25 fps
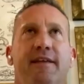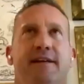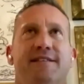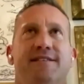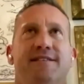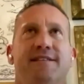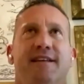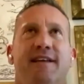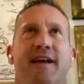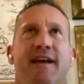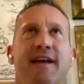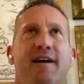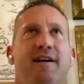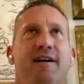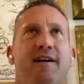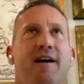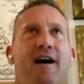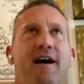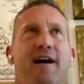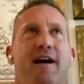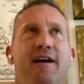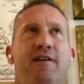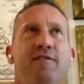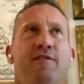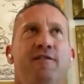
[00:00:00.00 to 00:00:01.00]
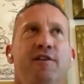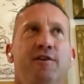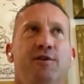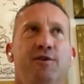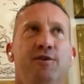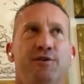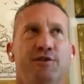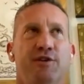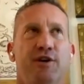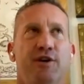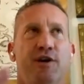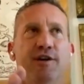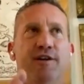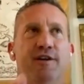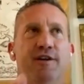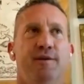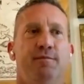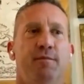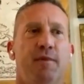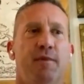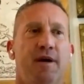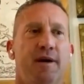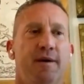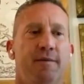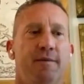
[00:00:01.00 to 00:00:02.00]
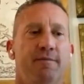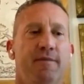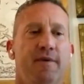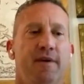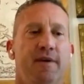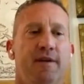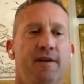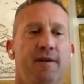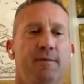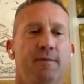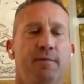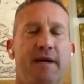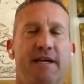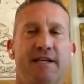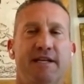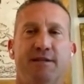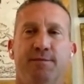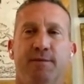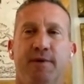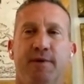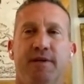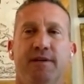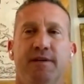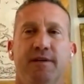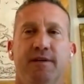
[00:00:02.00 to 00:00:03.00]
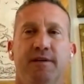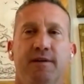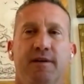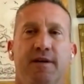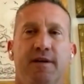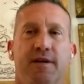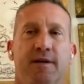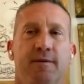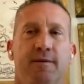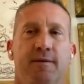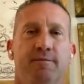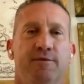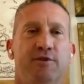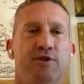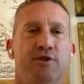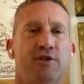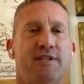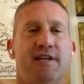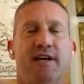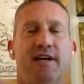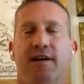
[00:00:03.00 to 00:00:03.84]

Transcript: That's, yeah. I have a little sauna in my in the basement, um, just